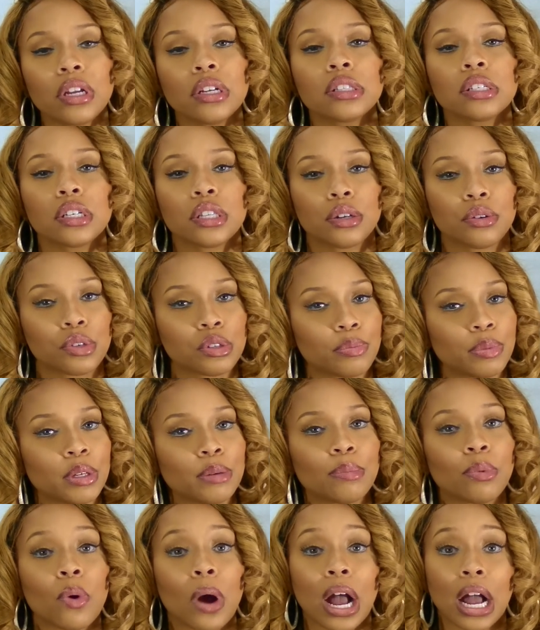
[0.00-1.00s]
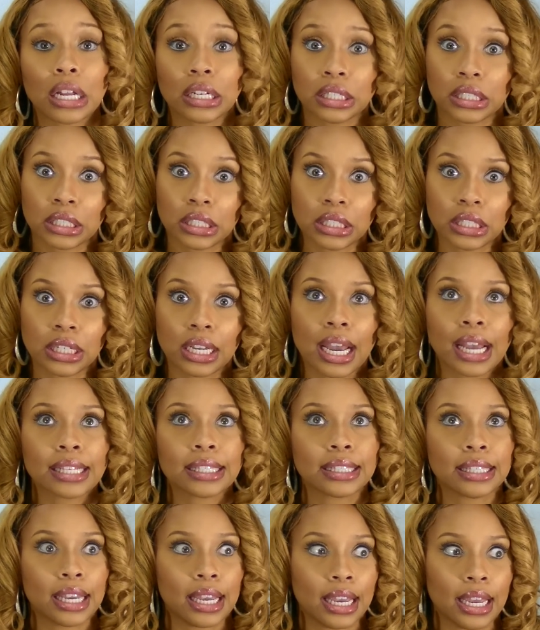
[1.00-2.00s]
To those people, honestly, I
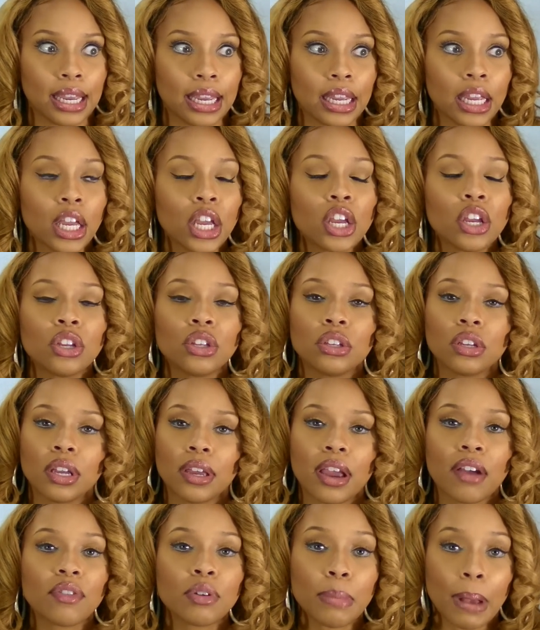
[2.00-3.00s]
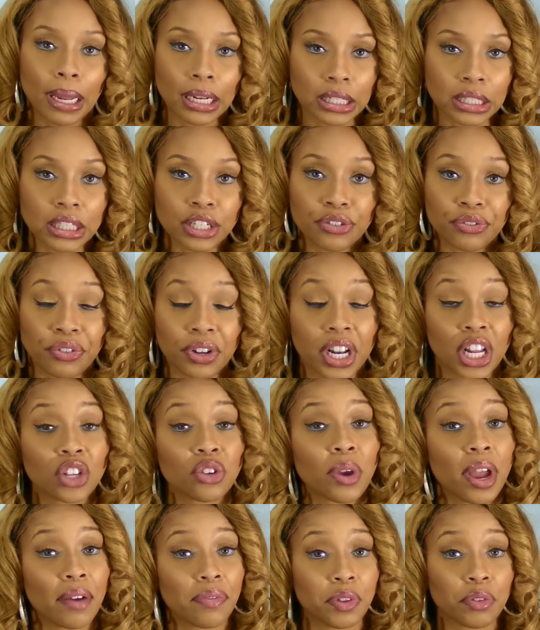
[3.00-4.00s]
say everybody's different, and
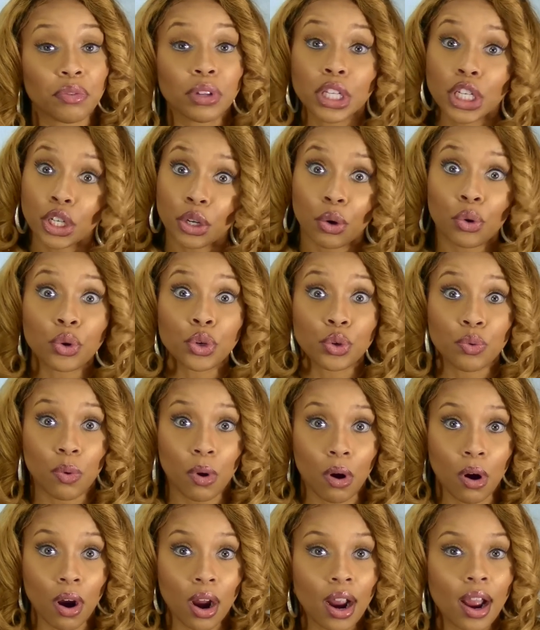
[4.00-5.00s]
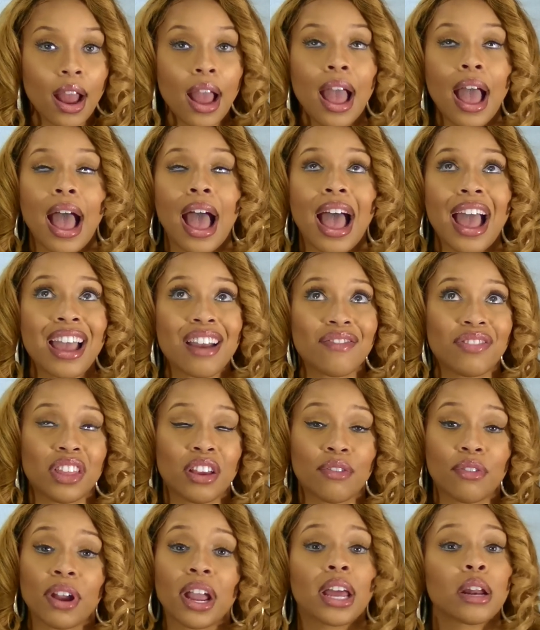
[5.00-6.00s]
you have to really know who you are. I have
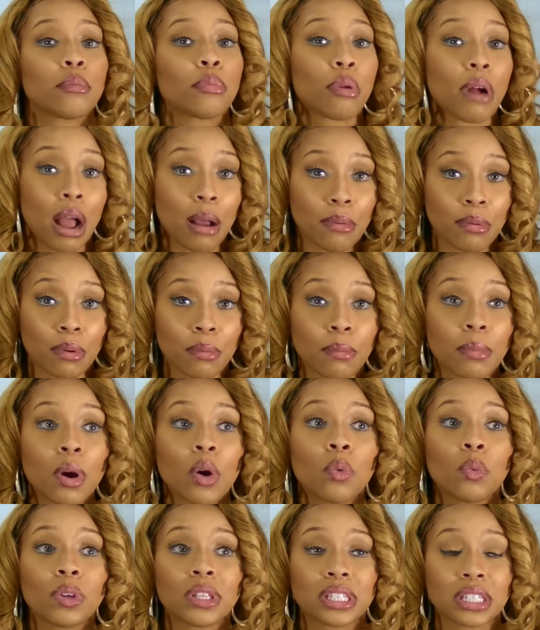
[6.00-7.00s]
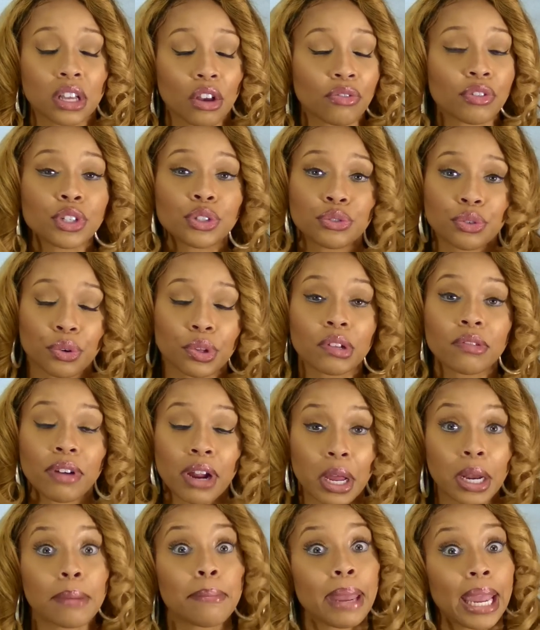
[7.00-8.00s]
never had a problem with self-control
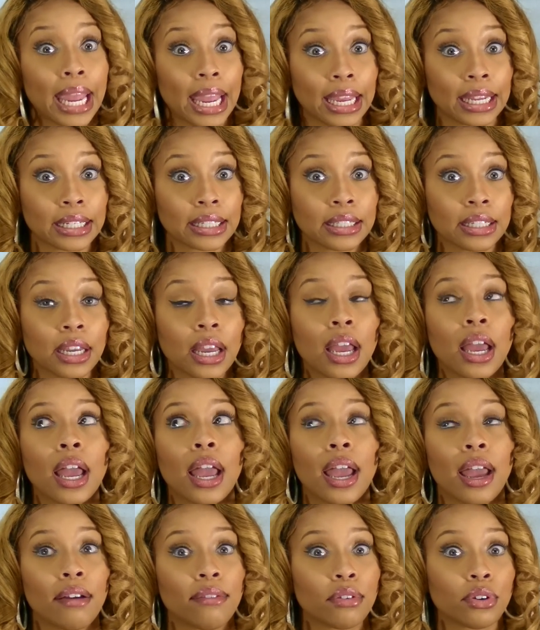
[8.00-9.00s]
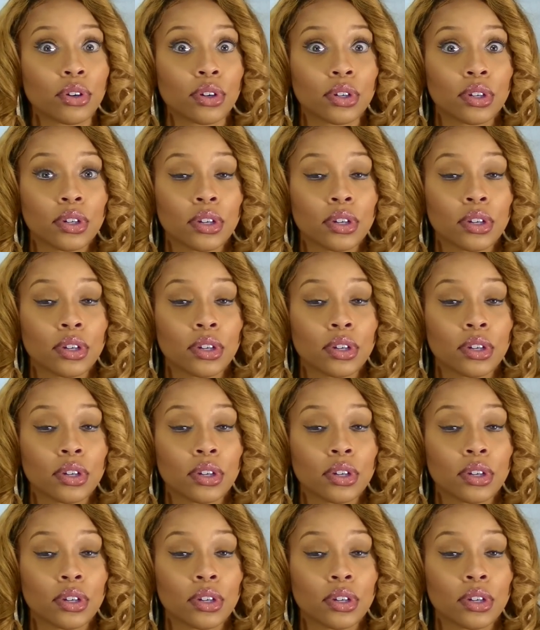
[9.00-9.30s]
around a man, ever.